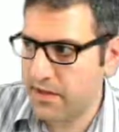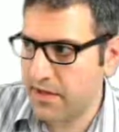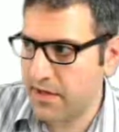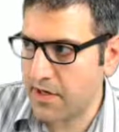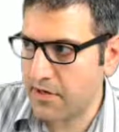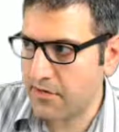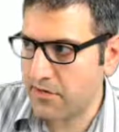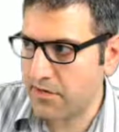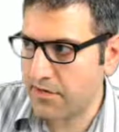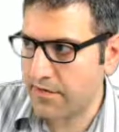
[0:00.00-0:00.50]

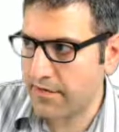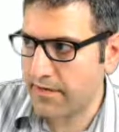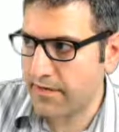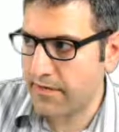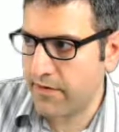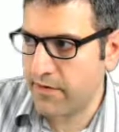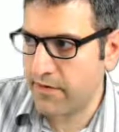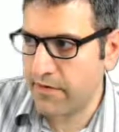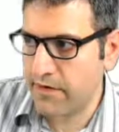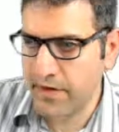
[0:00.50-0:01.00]
router
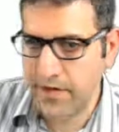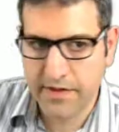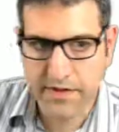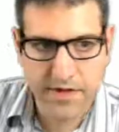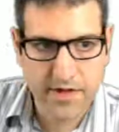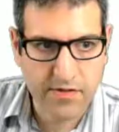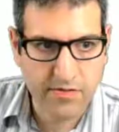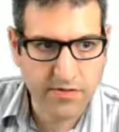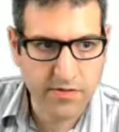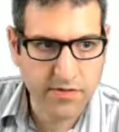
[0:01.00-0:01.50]
4
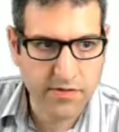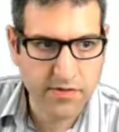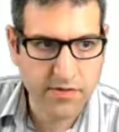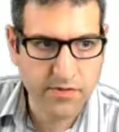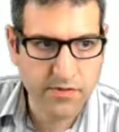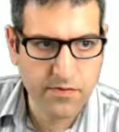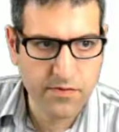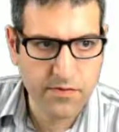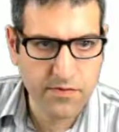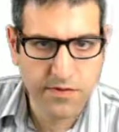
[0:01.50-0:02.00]
and router
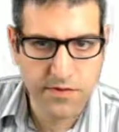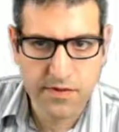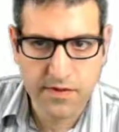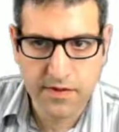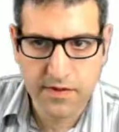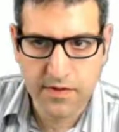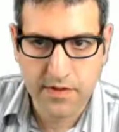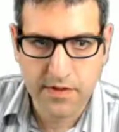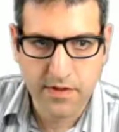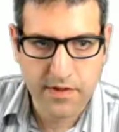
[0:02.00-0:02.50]
2,
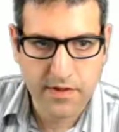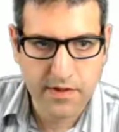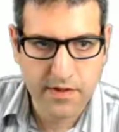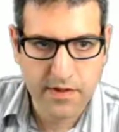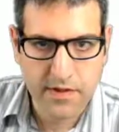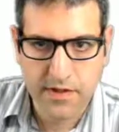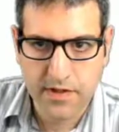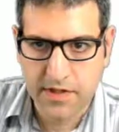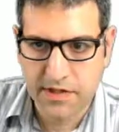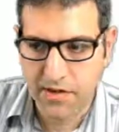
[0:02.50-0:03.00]

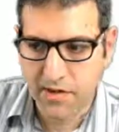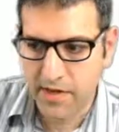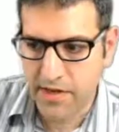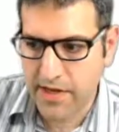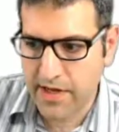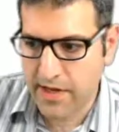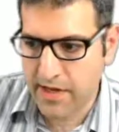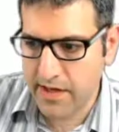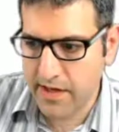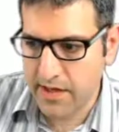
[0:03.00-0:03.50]
that's
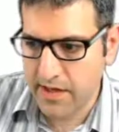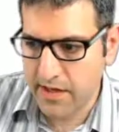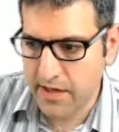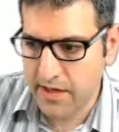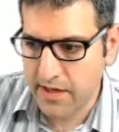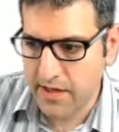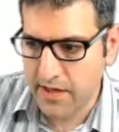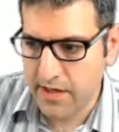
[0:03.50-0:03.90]
okay.